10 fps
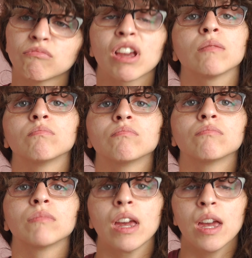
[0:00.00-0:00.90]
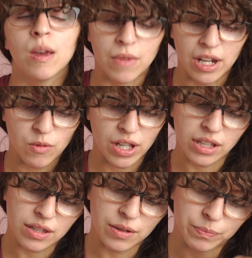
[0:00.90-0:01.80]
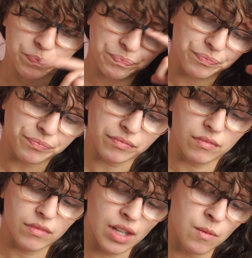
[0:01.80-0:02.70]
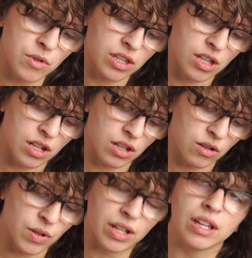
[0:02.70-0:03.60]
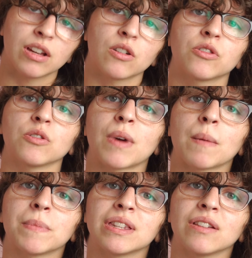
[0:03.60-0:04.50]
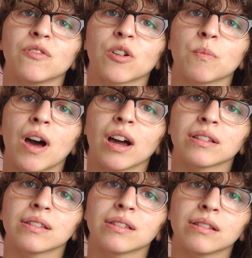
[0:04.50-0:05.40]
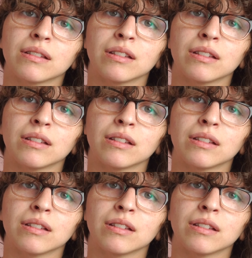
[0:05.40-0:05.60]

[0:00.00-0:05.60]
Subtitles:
Yeah. Anyways, I'm just gonna quickly go through my Petit Vour box.